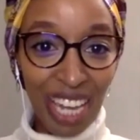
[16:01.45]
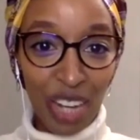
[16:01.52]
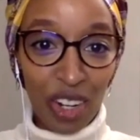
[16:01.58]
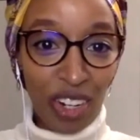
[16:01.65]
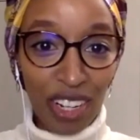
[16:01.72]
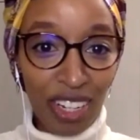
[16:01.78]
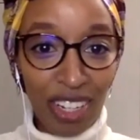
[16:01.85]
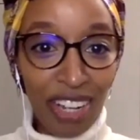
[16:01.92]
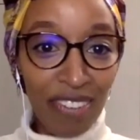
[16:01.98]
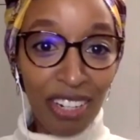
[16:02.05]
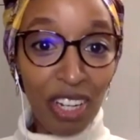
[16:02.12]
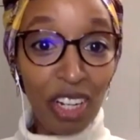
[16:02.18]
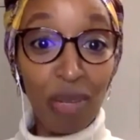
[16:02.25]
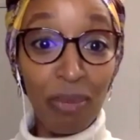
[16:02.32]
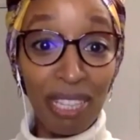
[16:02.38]
You're
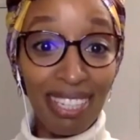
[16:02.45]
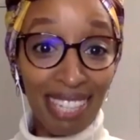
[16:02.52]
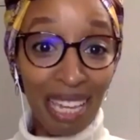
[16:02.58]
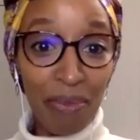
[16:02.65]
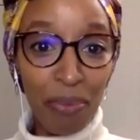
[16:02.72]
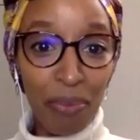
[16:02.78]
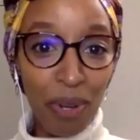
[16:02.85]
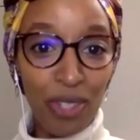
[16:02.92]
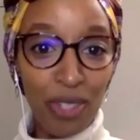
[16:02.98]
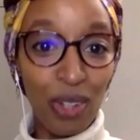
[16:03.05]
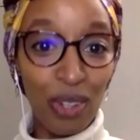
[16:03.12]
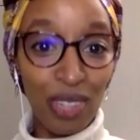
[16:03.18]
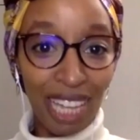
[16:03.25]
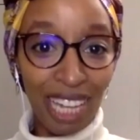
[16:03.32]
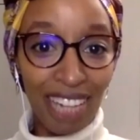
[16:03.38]
never going to be the same person
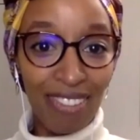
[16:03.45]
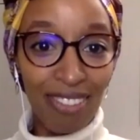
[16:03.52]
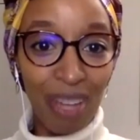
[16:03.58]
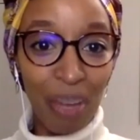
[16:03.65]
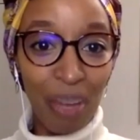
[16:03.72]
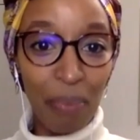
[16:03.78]
all your life.